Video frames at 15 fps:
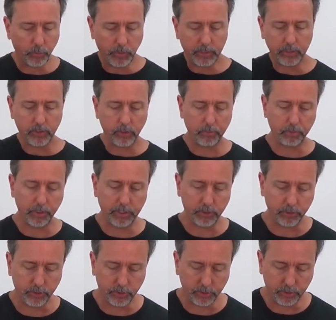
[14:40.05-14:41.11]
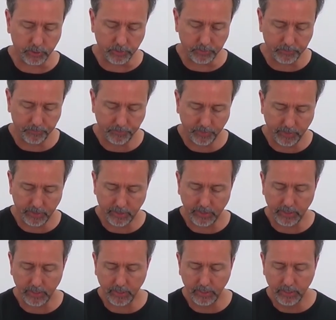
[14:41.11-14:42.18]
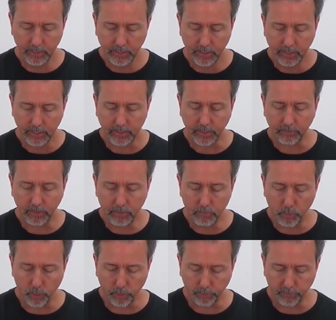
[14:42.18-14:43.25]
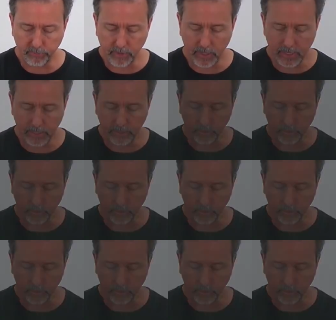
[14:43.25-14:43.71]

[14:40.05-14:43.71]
with the Super Angel juicer, definitely more fine.